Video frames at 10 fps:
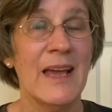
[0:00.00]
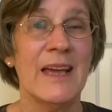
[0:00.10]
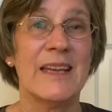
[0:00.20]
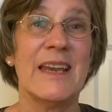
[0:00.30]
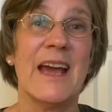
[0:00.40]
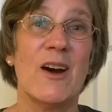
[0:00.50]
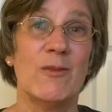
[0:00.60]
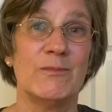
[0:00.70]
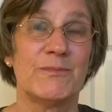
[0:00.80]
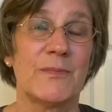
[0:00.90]

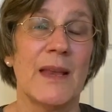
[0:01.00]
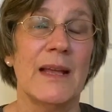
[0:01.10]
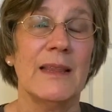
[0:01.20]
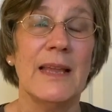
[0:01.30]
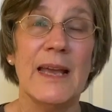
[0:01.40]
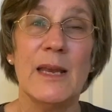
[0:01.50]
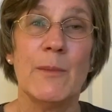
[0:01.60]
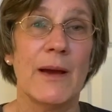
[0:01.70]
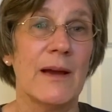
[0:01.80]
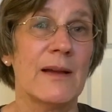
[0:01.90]
Now,
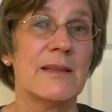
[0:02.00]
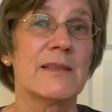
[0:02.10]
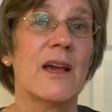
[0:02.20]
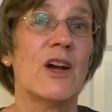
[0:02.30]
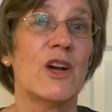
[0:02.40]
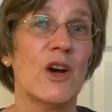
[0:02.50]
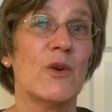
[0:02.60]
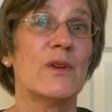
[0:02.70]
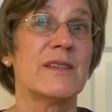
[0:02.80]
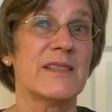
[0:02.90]
ladybugs
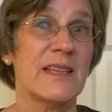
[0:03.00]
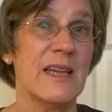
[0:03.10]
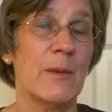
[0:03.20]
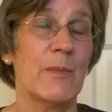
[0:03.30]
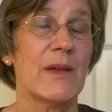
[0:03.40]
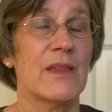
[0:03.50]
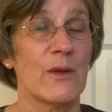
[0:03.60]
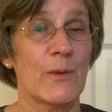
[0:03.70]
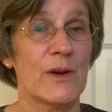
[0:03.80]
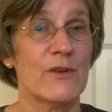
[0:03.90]
go to sleep in
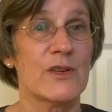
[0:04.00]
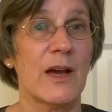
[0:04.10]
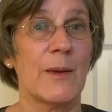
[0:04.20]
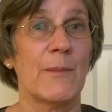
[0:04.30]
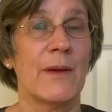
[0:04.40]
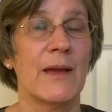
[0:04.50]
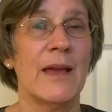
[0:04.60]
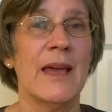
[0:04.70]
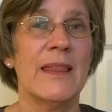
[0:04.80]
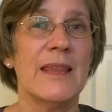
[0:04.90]
the wintertime.
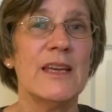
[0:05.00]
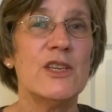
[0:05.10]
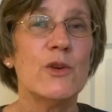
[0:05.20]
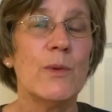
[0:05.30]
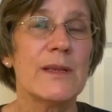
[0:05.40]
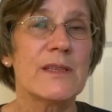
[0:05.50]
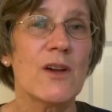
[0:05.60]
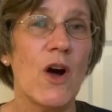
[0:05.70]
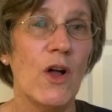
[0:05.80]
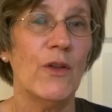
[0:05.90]
They do what's called